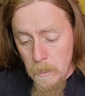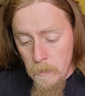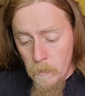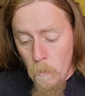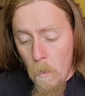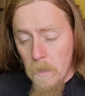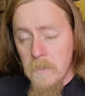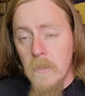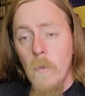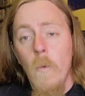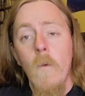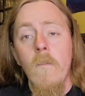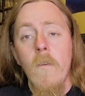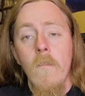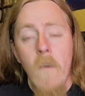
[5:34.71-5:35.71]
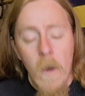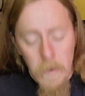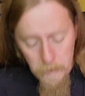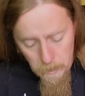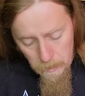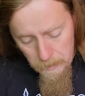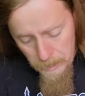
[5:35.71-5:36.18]
There was two other
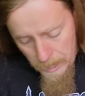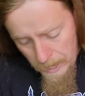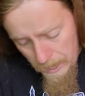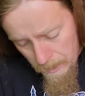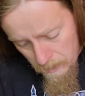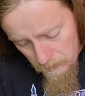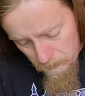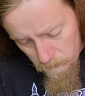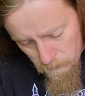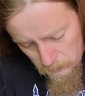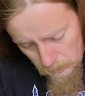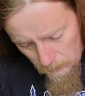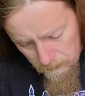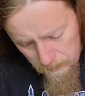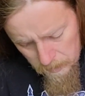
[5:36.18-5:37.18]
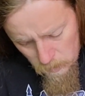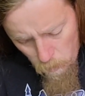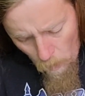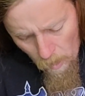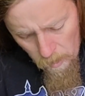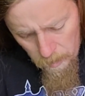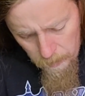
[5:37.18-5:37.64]
vinyl on there. There was um, a
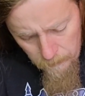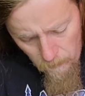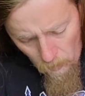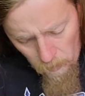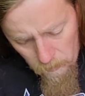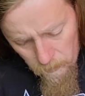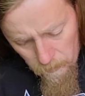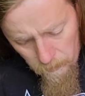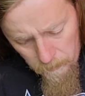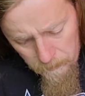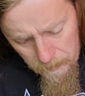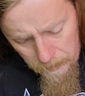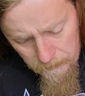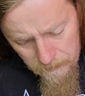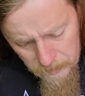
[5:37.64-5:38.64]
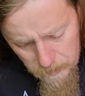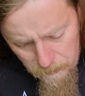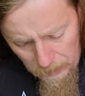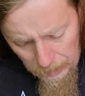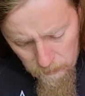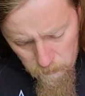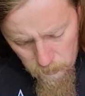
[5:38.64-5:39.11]
swirly vinyl and I believe a
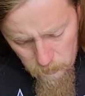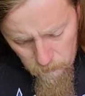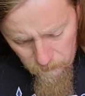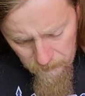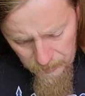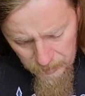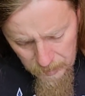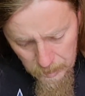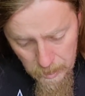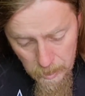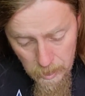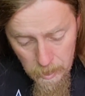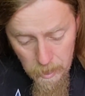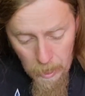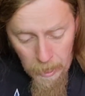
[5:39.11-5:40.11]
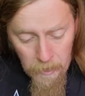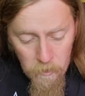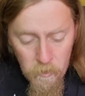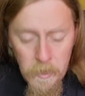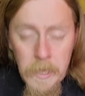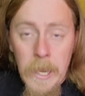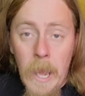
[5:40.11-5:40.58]
splat or something. And I
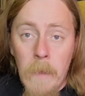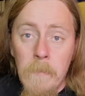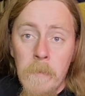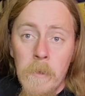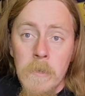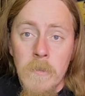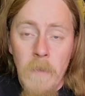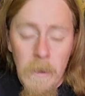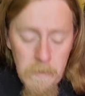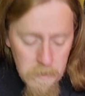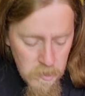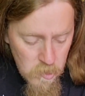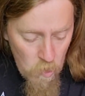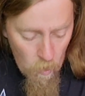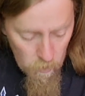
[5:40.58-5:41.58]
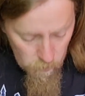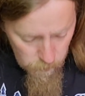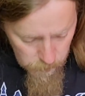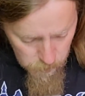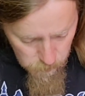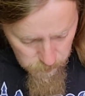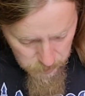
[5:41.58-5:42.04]
couldn't get them because they're out of stock,
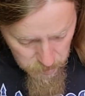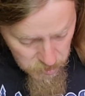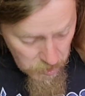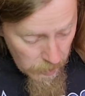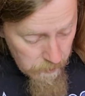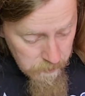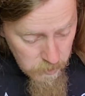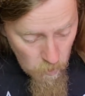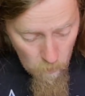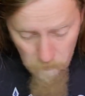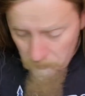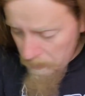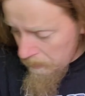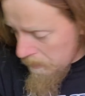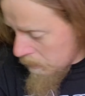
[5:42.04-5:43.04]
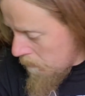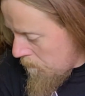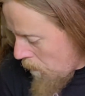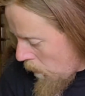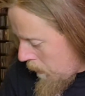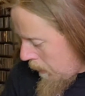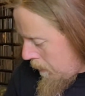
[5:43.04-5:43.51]
which was a shame. So hopefully at some
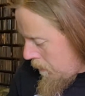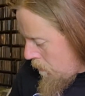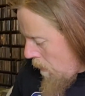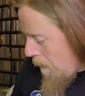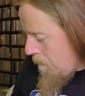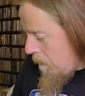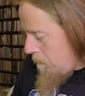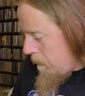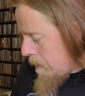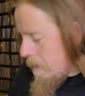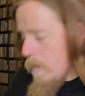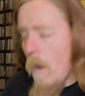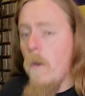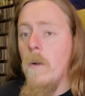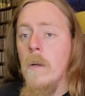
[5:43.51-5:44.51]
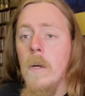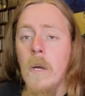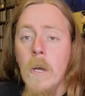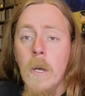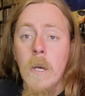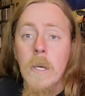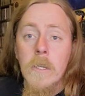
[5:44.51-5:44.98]
point they do have them in stock.
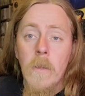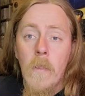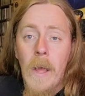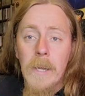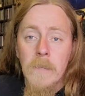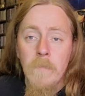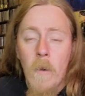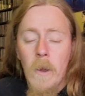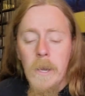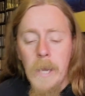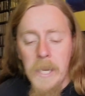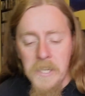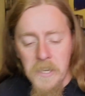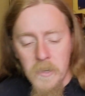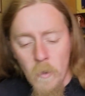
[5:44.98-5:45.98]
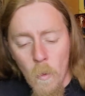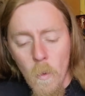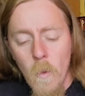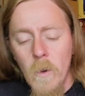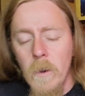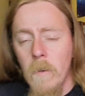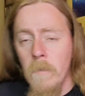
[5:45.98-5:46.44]
So that's my latest
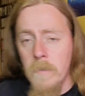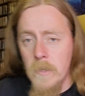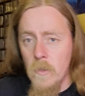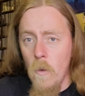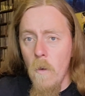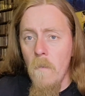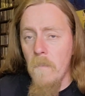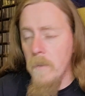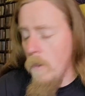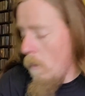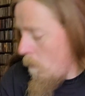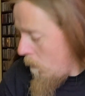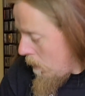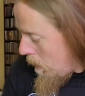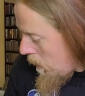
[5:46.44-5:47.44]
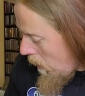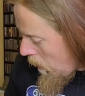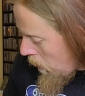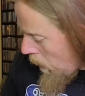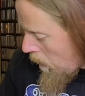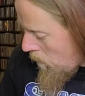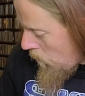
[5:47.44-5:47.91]
haul of stuff. So
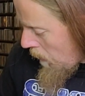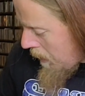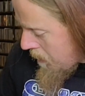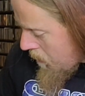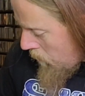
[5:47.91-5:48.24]
I can't wait.